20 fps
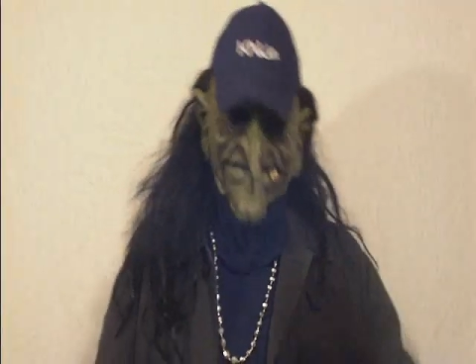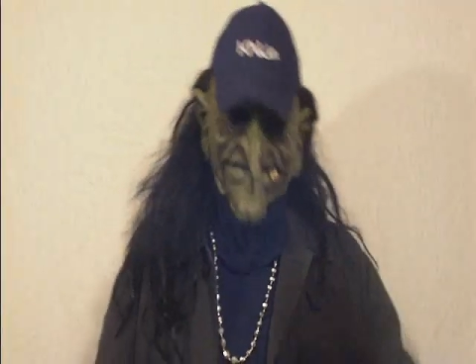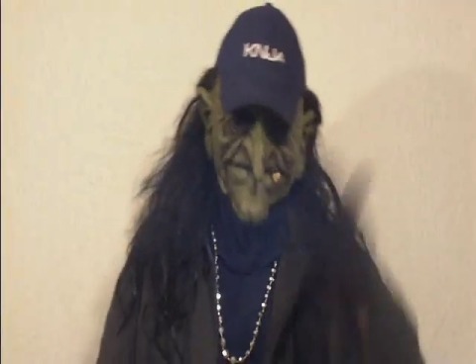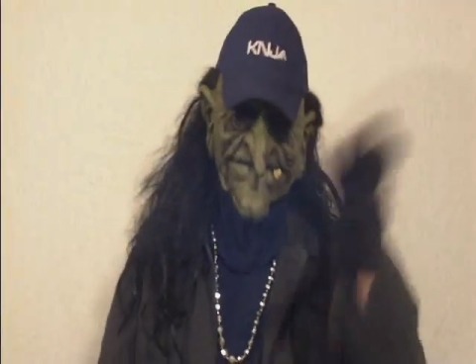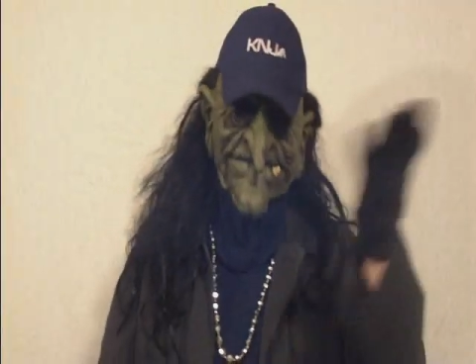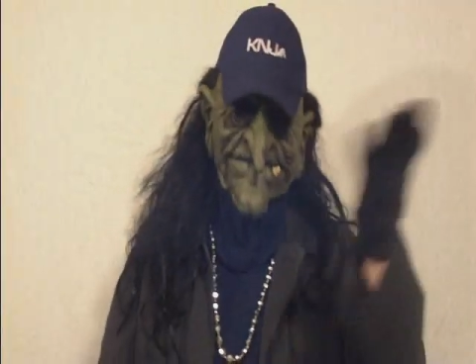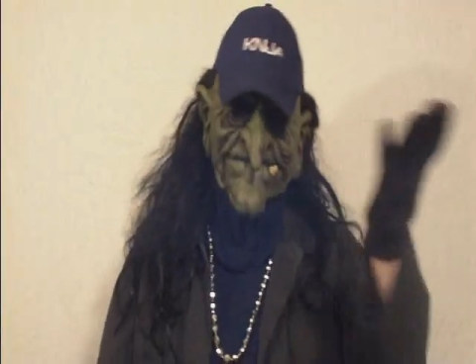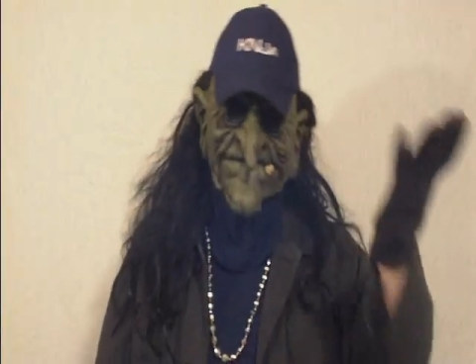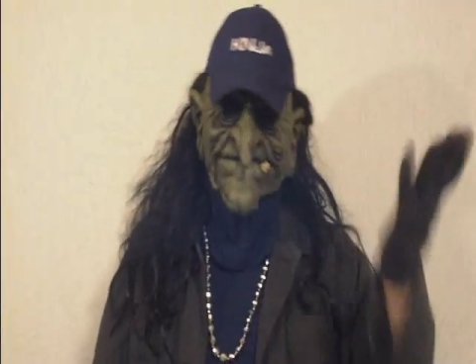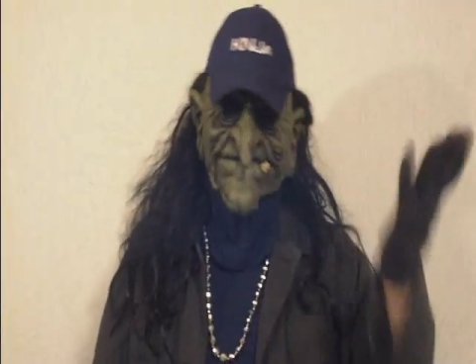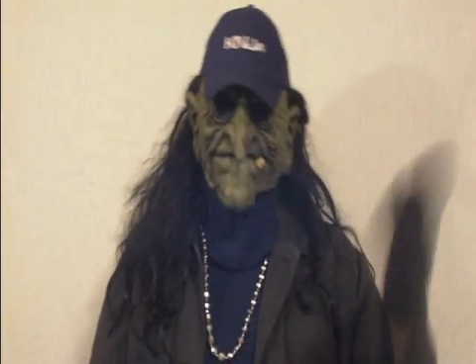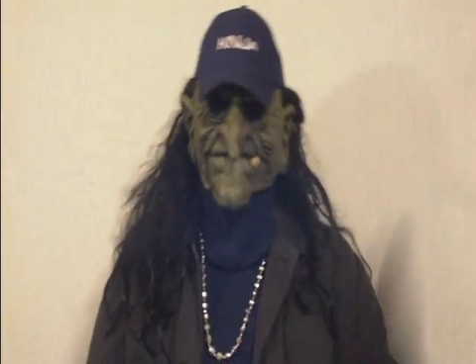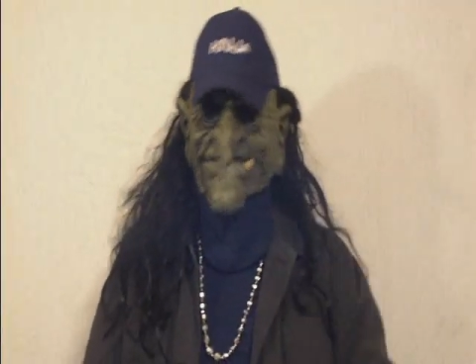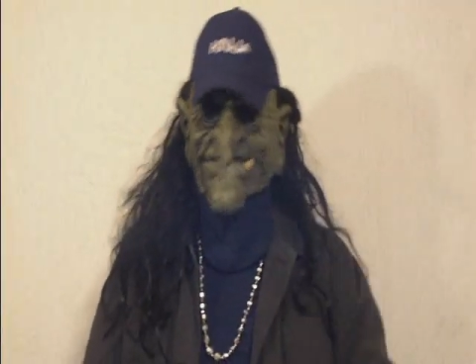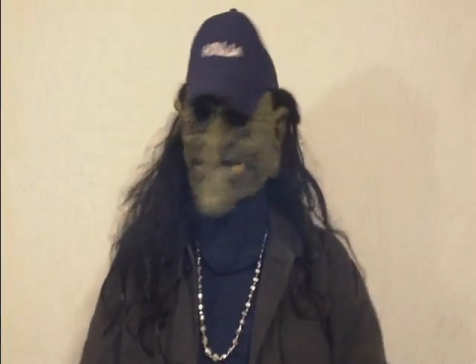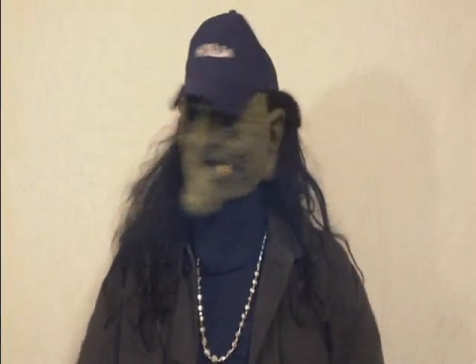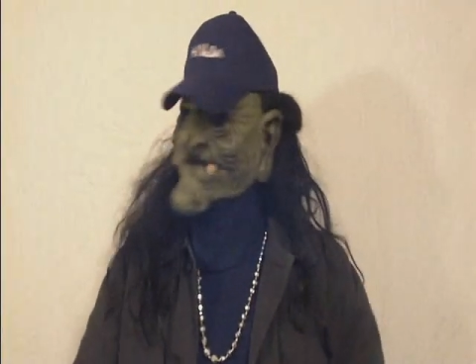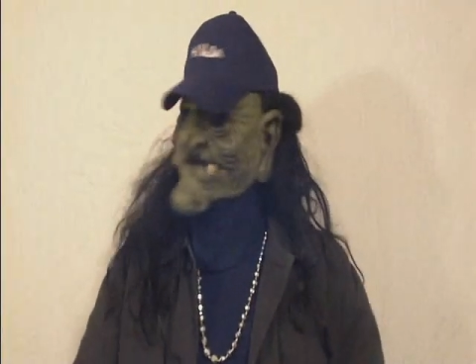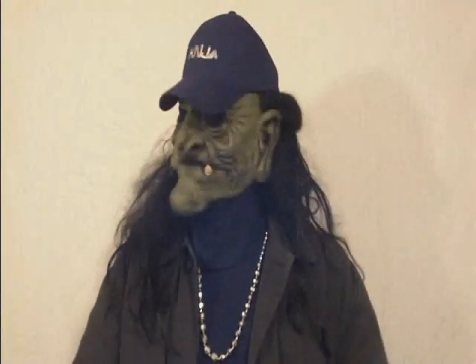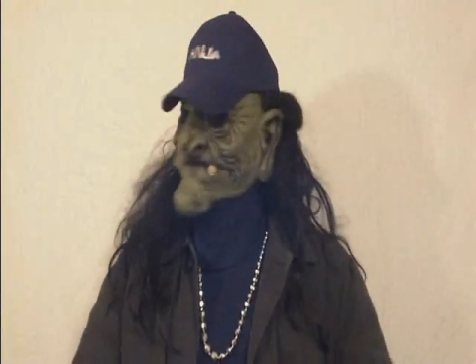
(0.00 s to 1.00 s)
time the
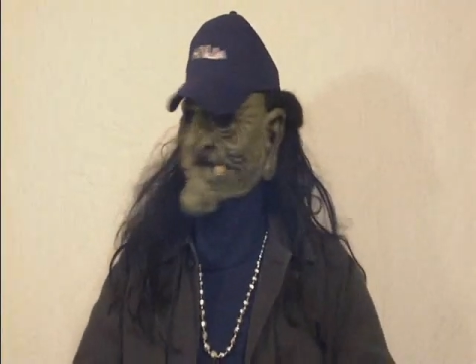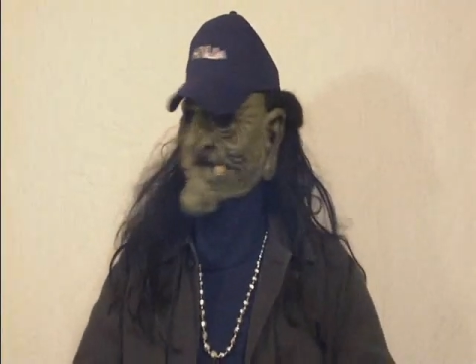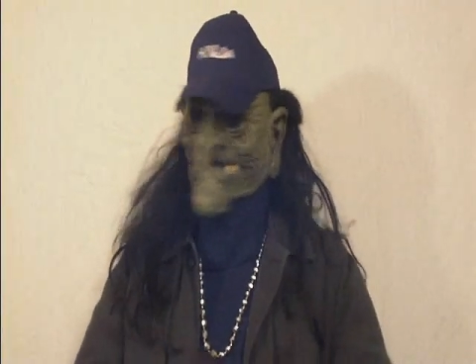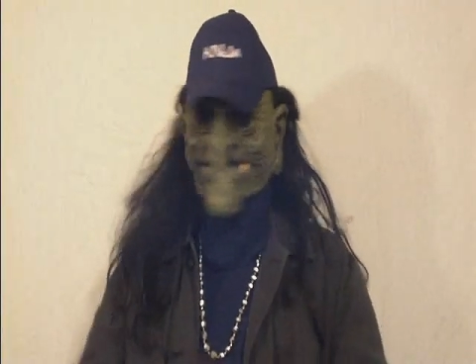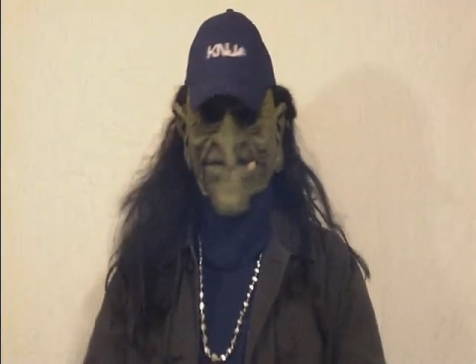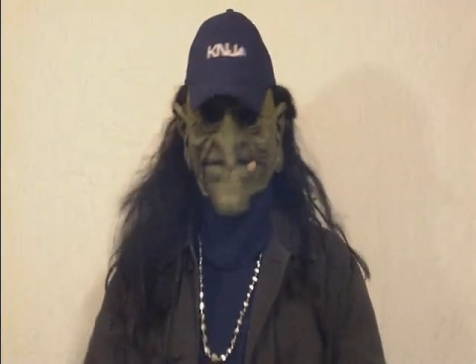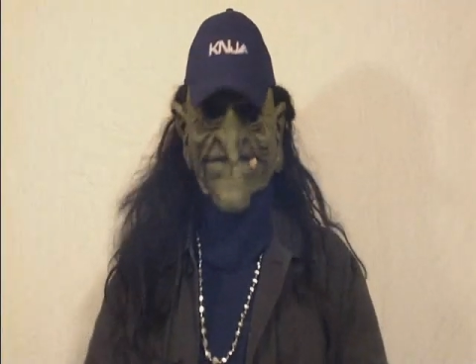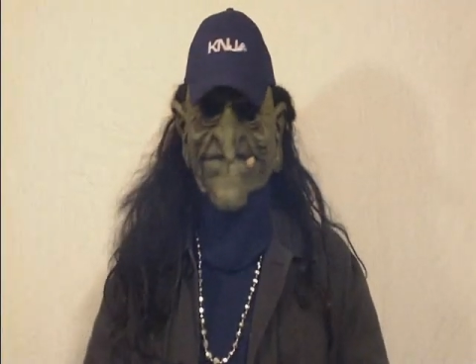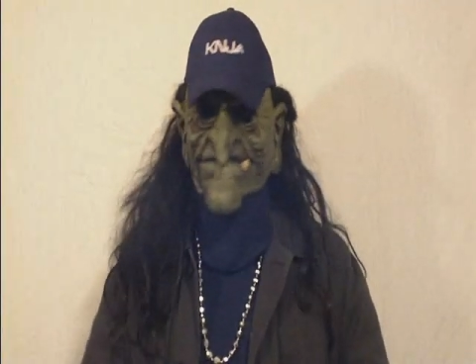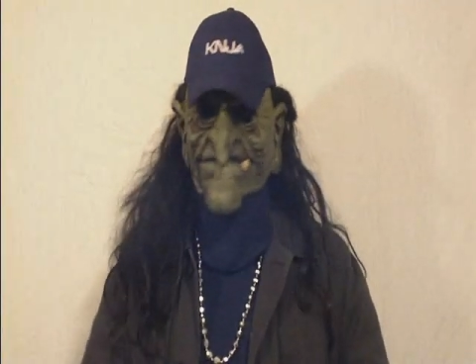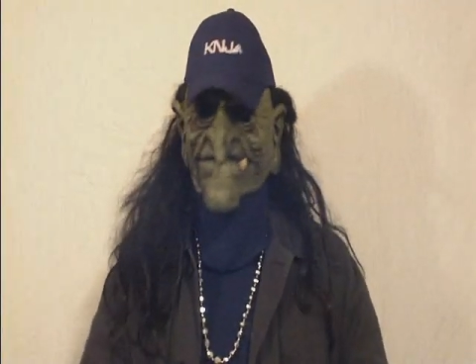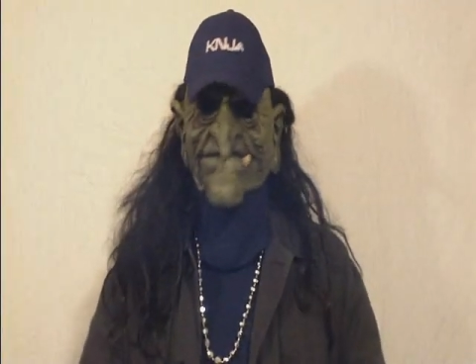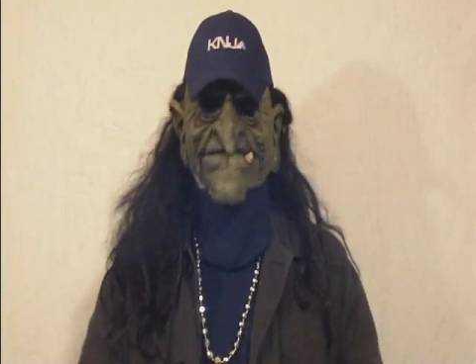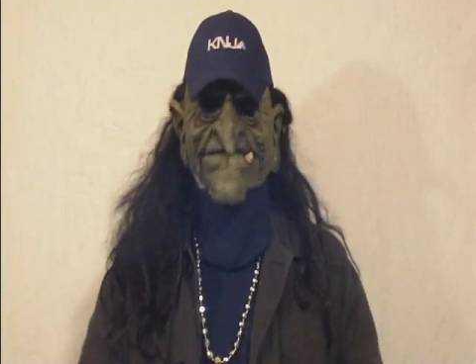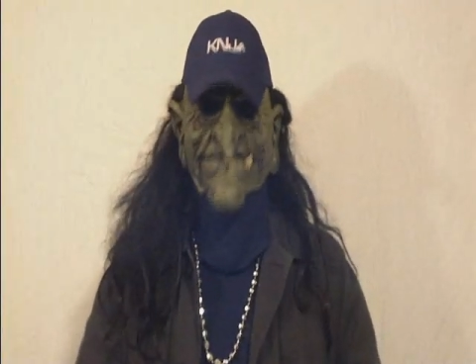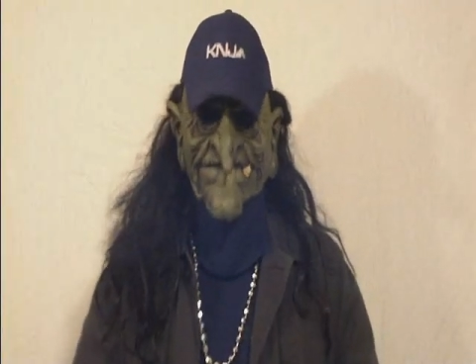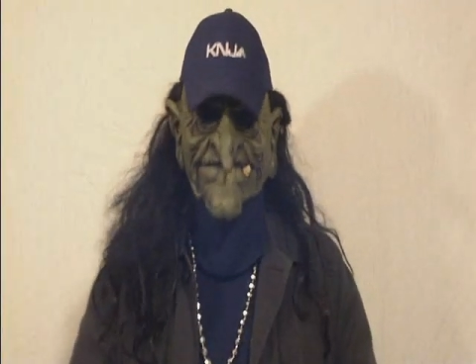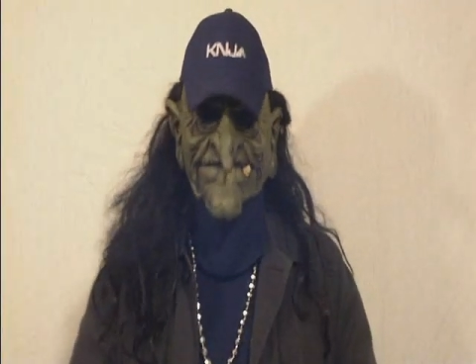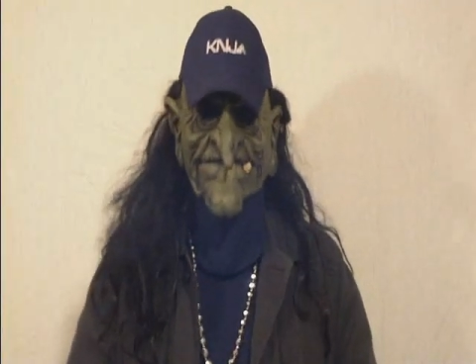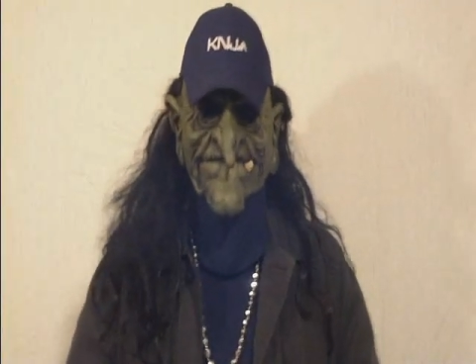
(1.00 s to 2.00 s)
Divas came out, he
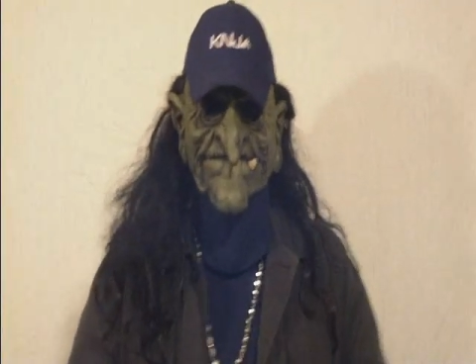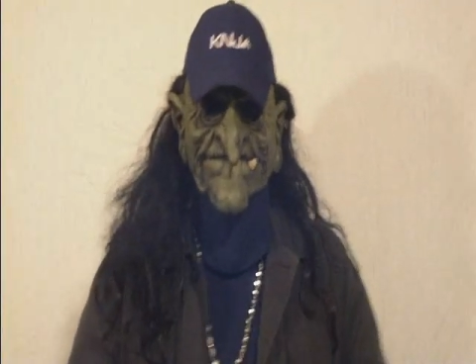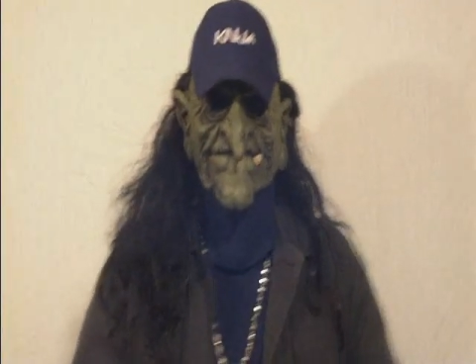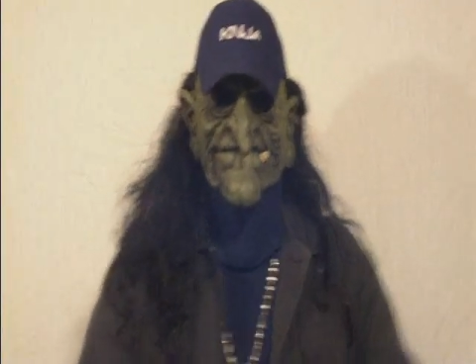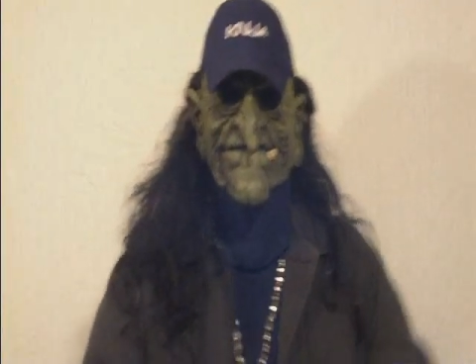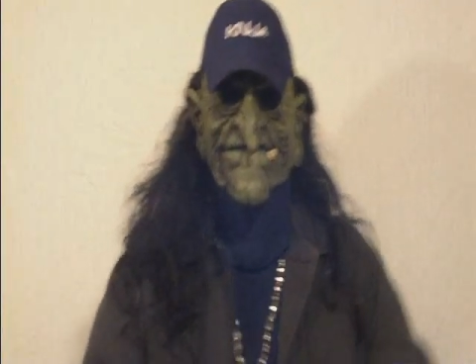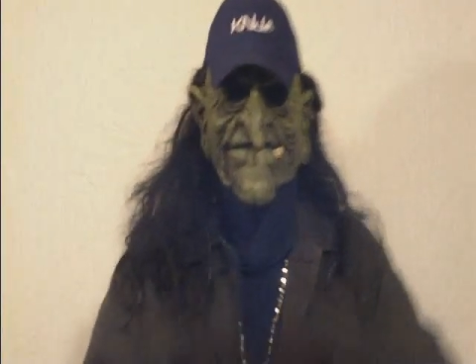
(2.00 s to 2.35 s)
always said,